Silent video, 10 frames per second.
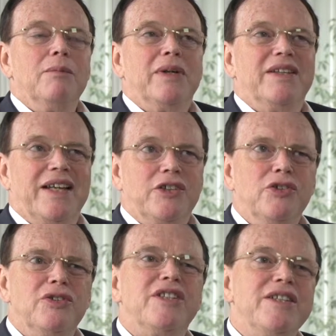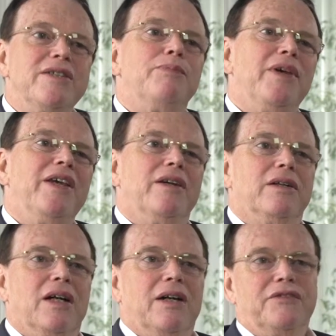but that should disappear
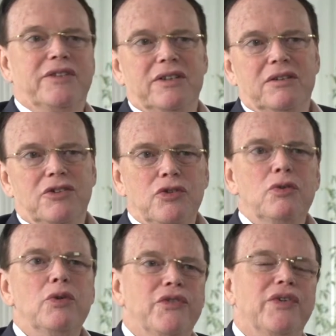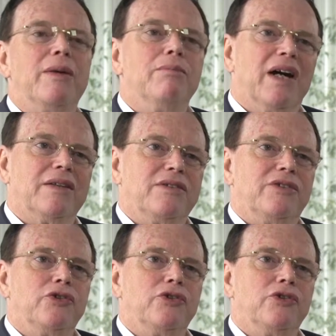after 2 or 3 months.